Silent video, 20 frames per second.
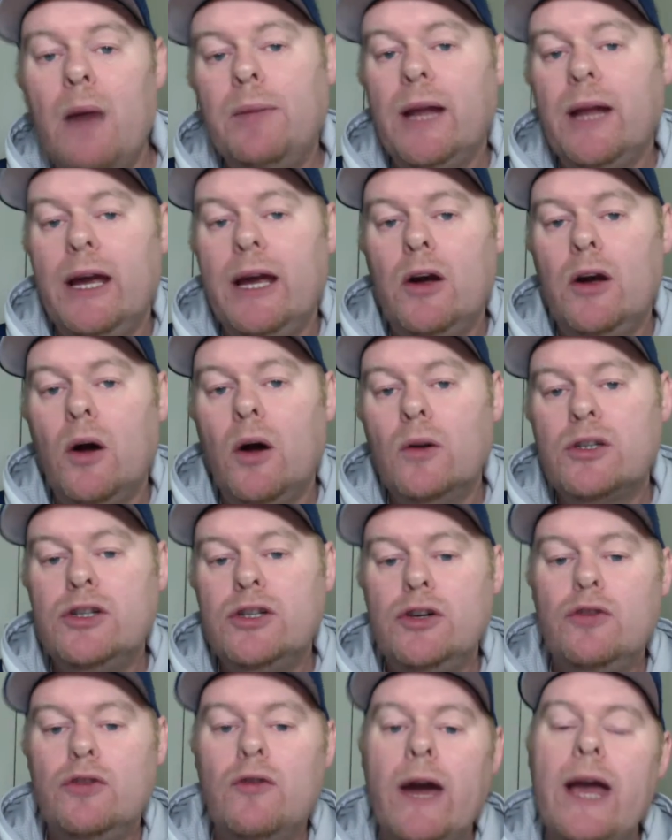play goal
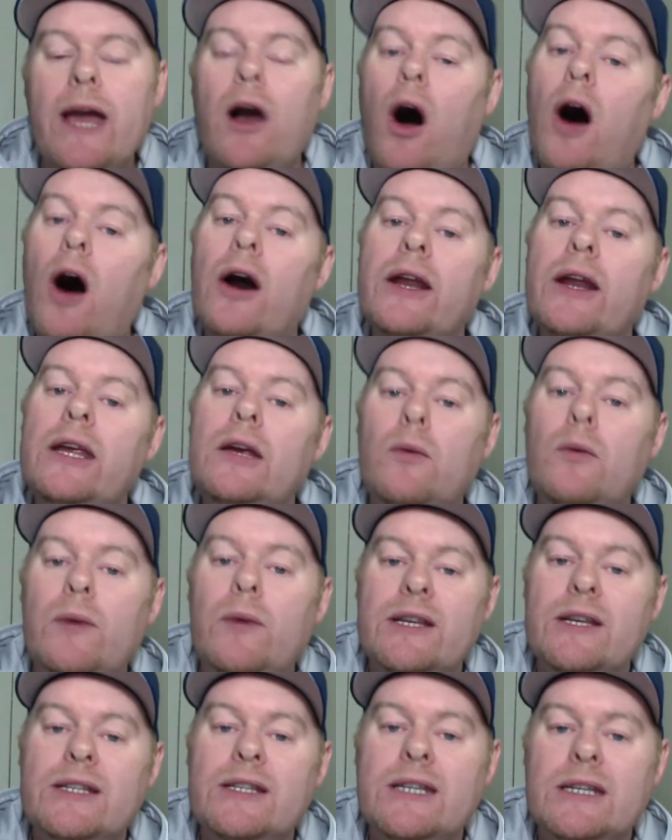to Greg Oddie
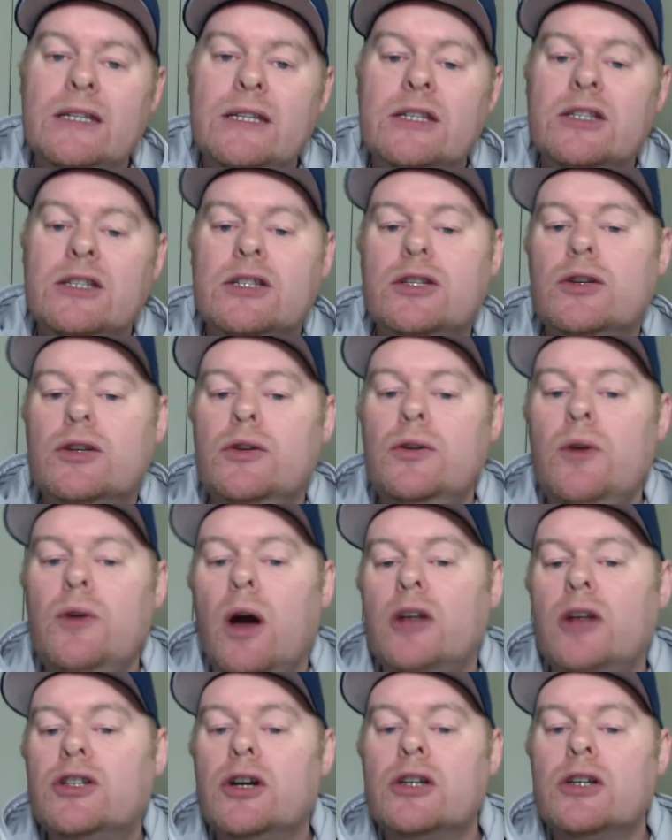with assists to
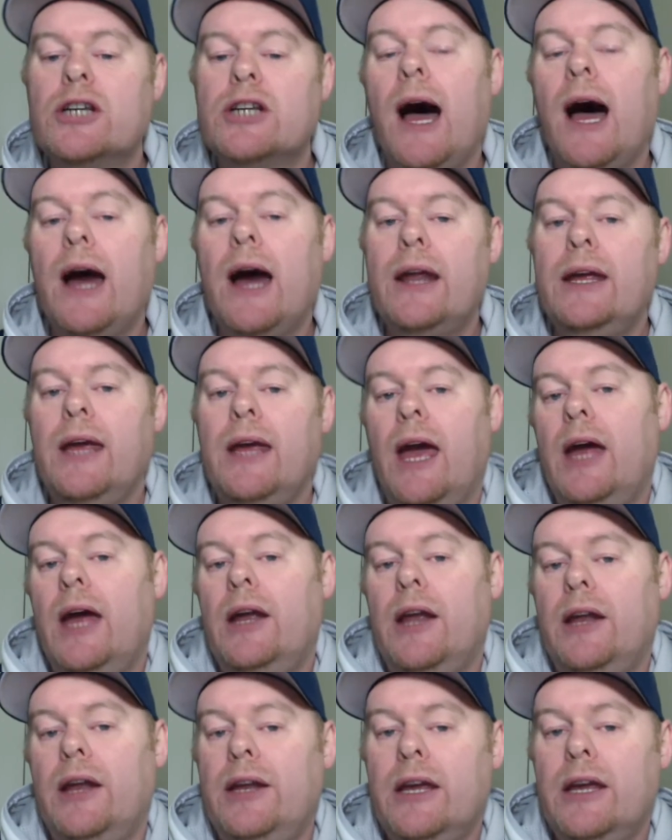Josh Harding
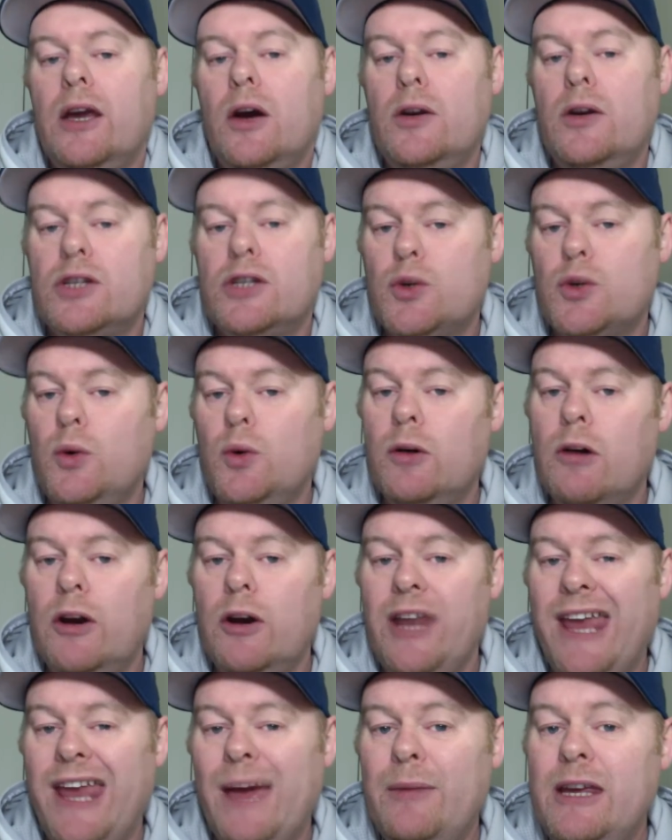and Nico
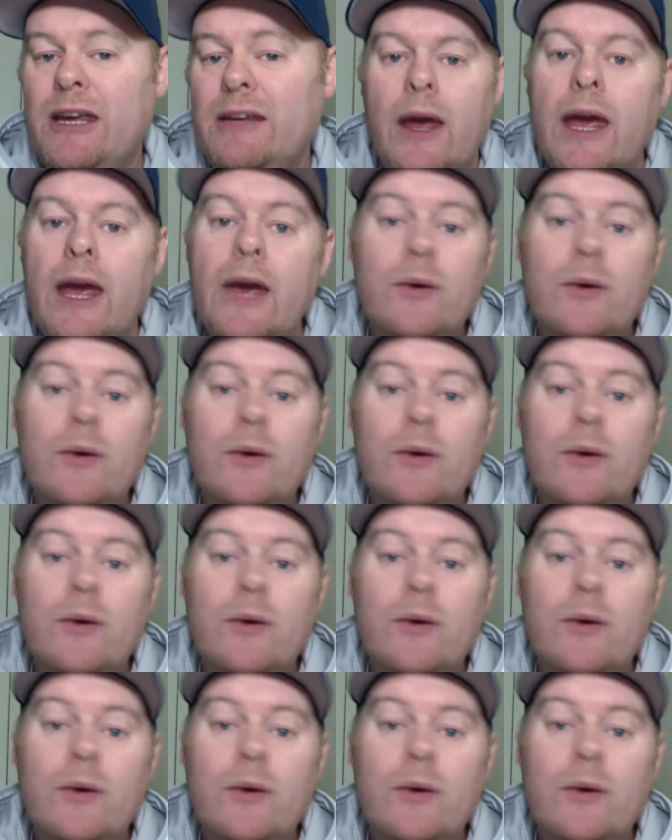Suoroniemi.